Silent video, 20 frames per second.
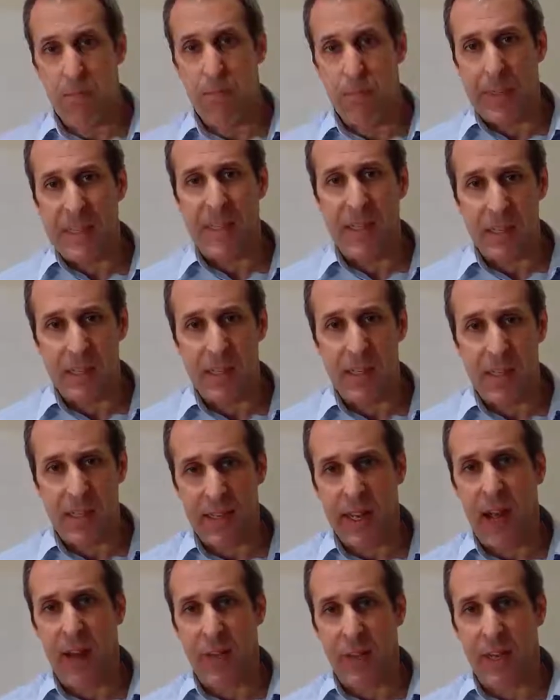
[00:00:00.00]
businesses and
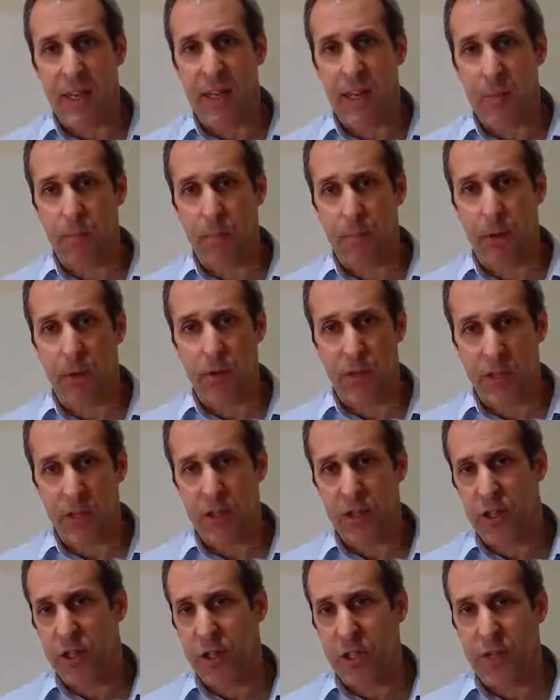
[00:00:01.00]
how they can approach and
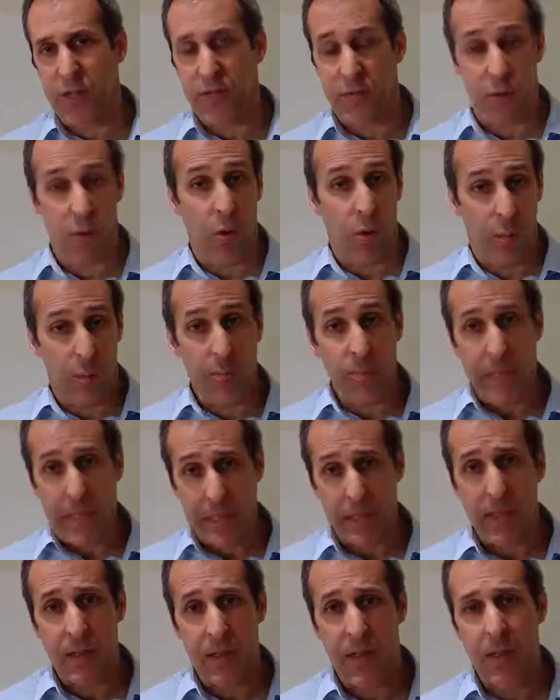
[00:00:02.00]
achieve or
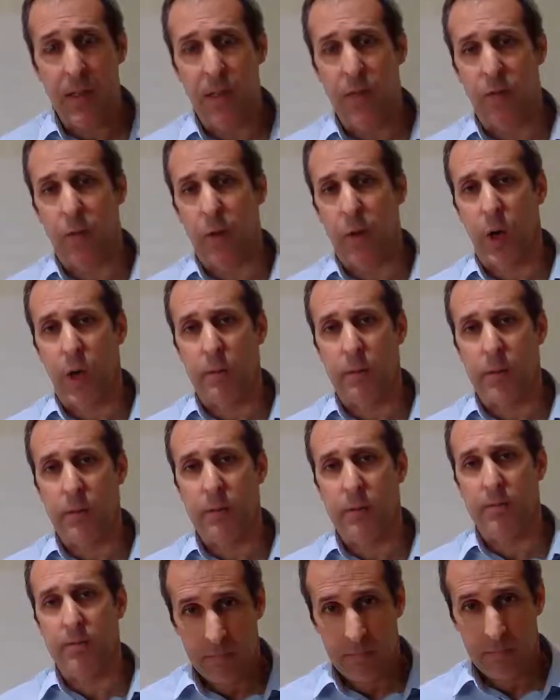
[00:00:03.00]
meet the requirements.
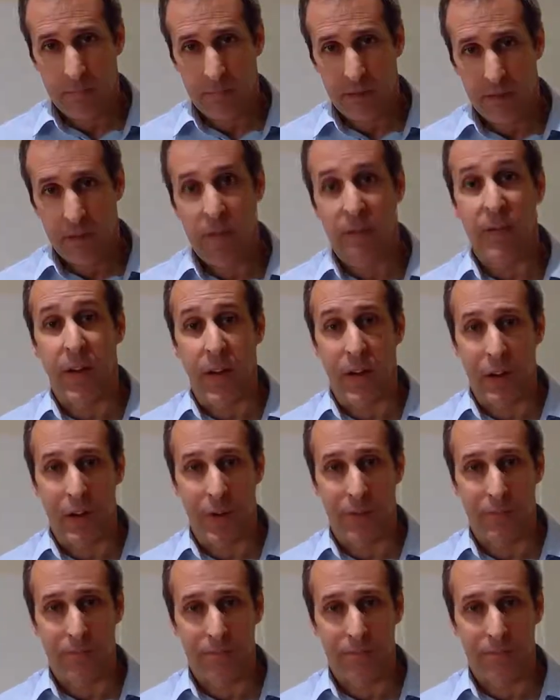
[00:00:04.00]
Thank you.